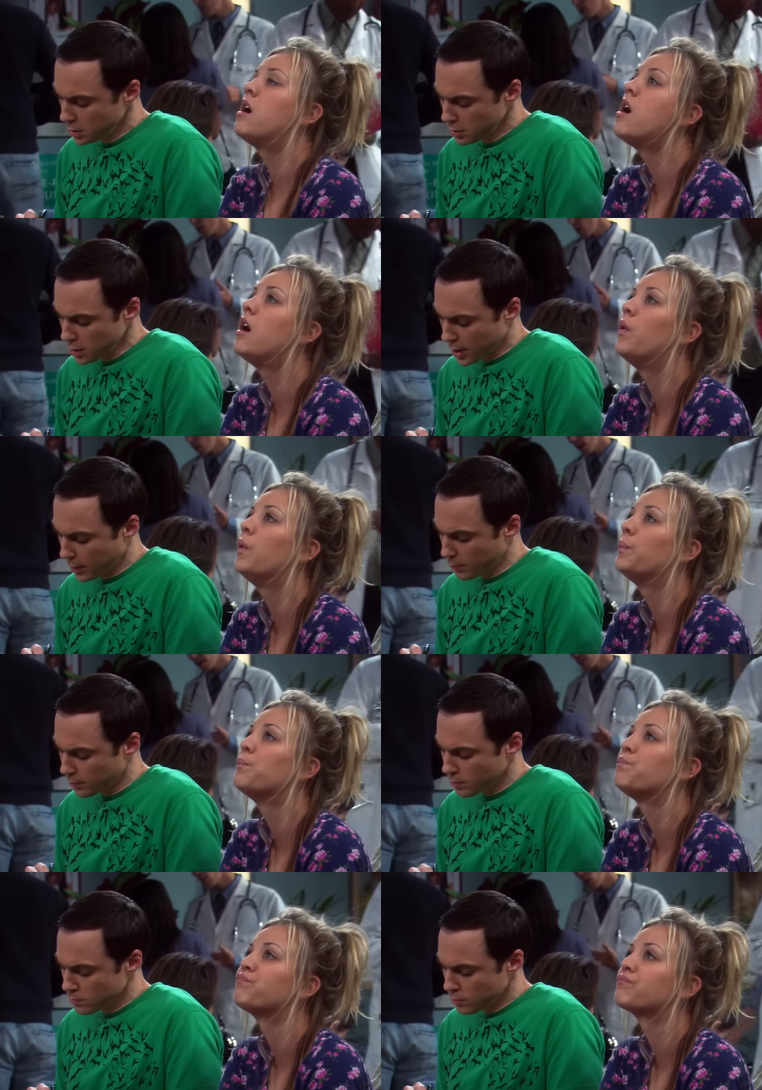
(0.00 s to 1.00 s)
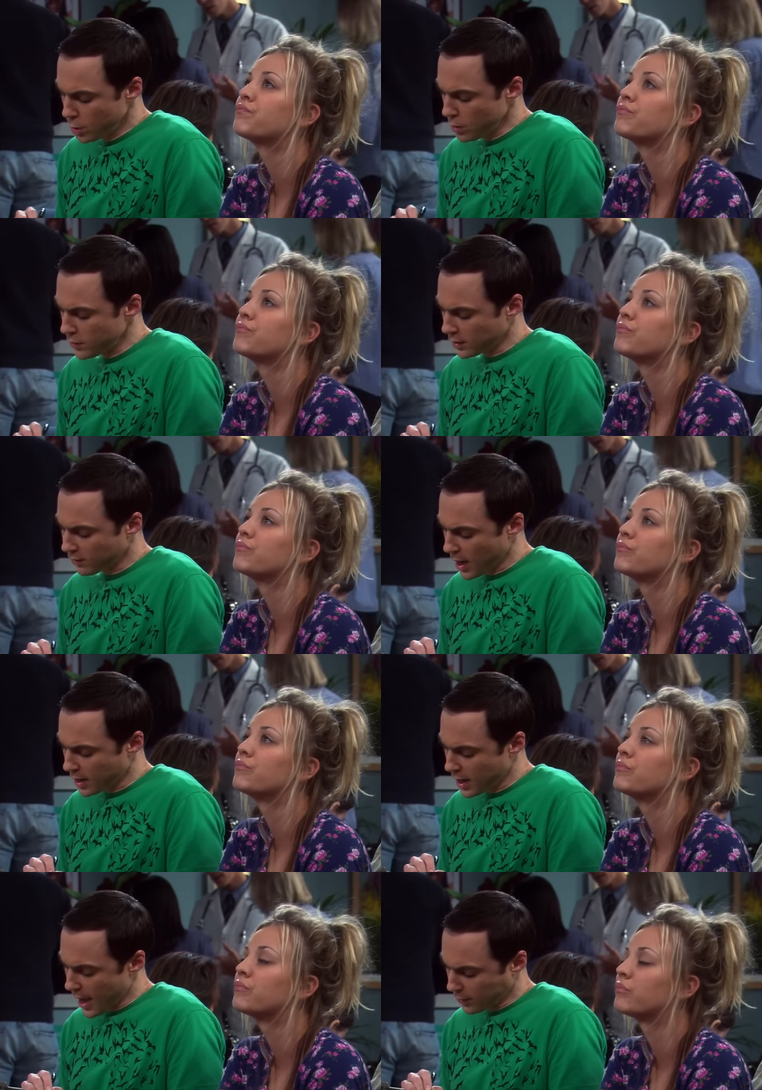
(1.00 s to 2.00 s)
Speaker 1: okay, Moving to
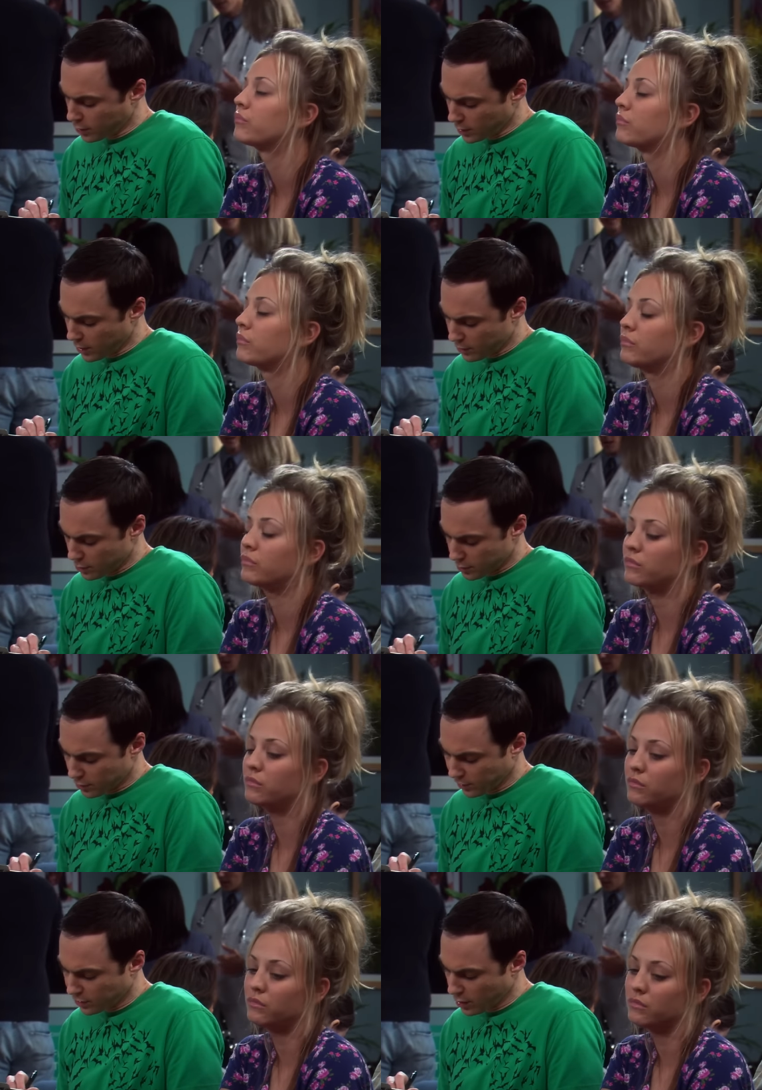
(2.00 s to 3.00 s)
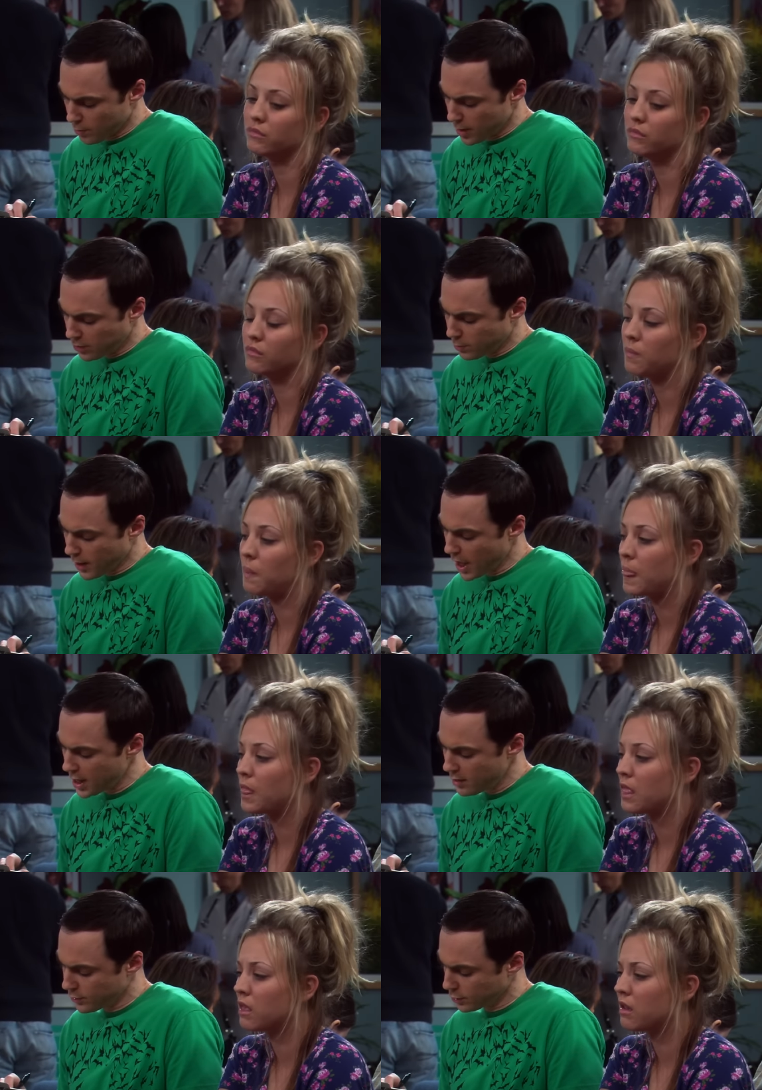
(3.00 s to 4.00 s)
psychiatric disorders, list all major
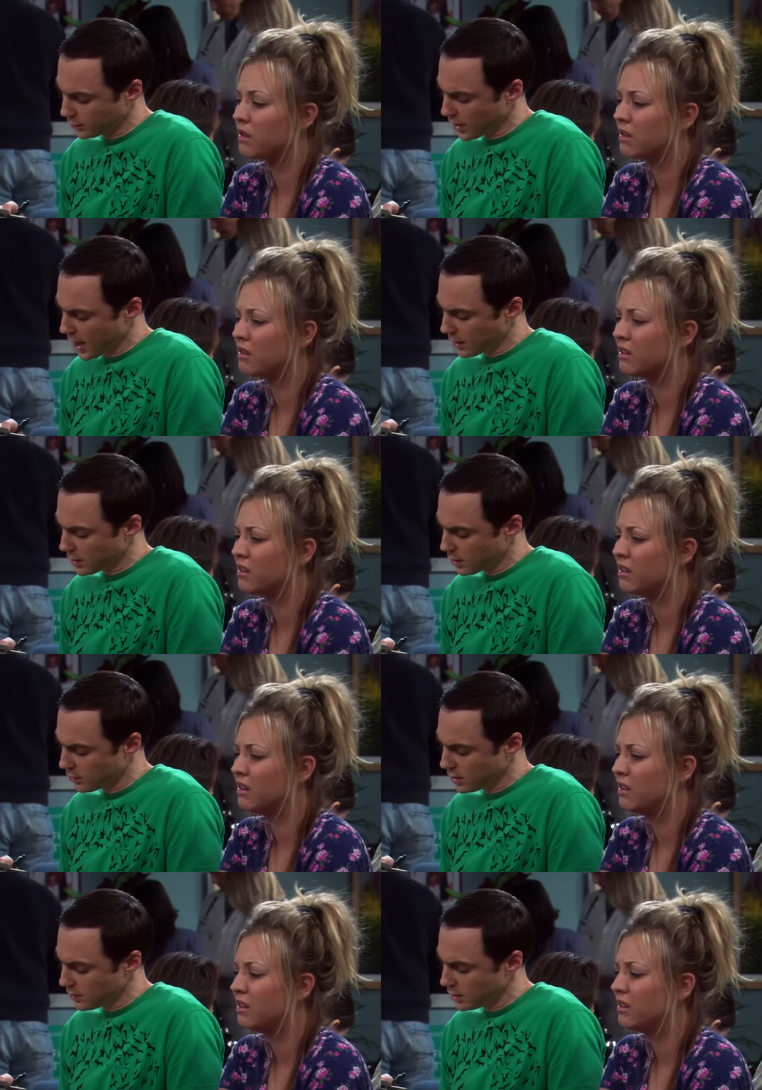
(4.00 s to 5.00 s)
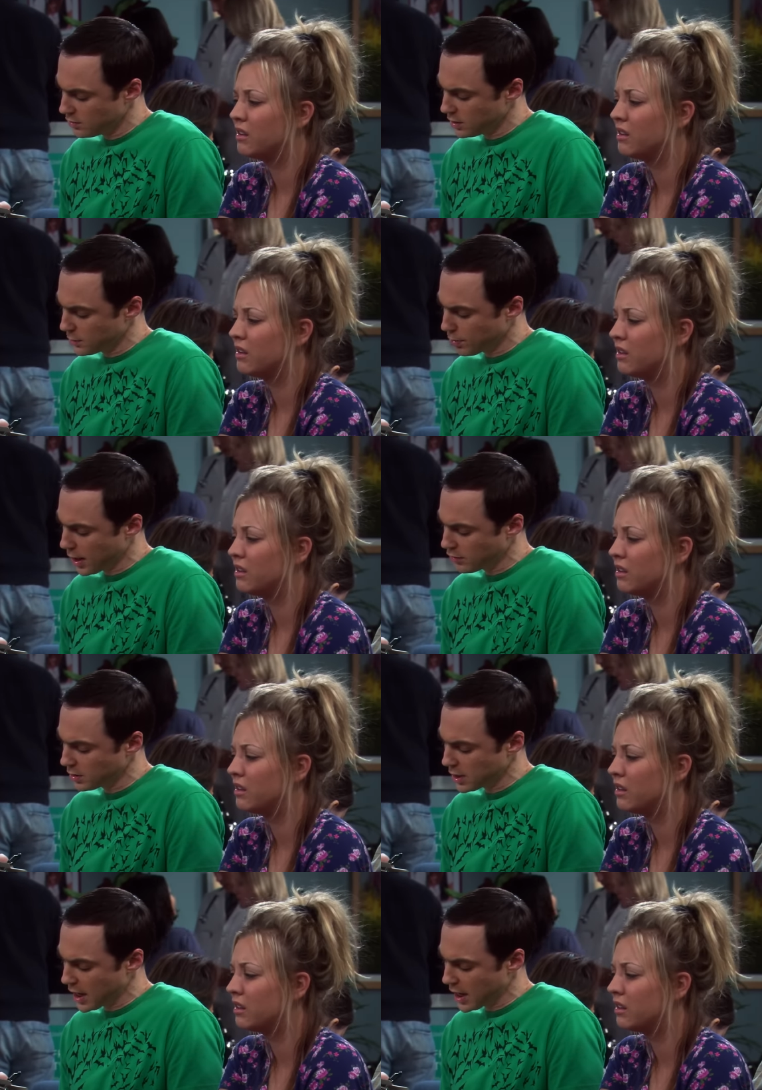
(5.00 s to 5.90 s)
behavioral diagnoses, e.g. depression,